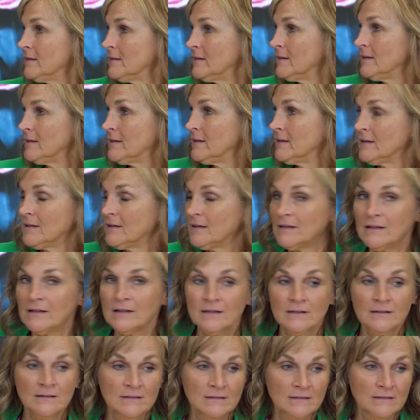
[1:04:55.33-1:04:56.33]
We're still
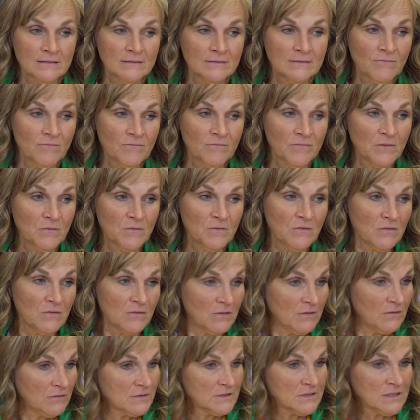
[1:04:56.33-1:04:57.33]
rocking, though.
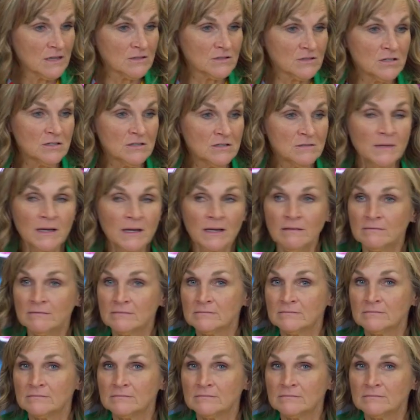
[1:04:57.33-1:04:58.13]
Sounds good to me.